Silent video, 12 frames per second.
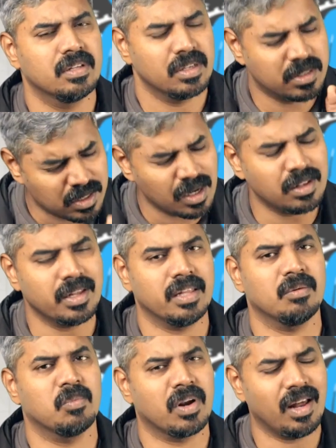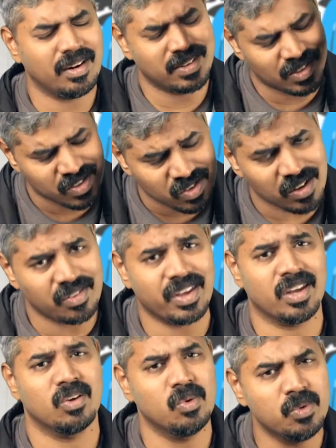It's still there. The morality is still
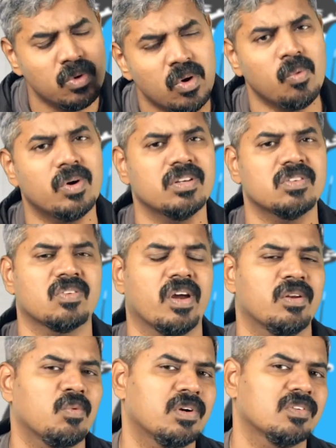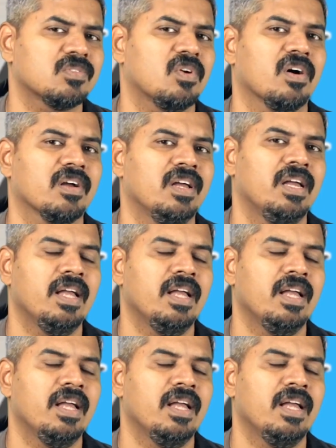there. You know what is right, what is wrong.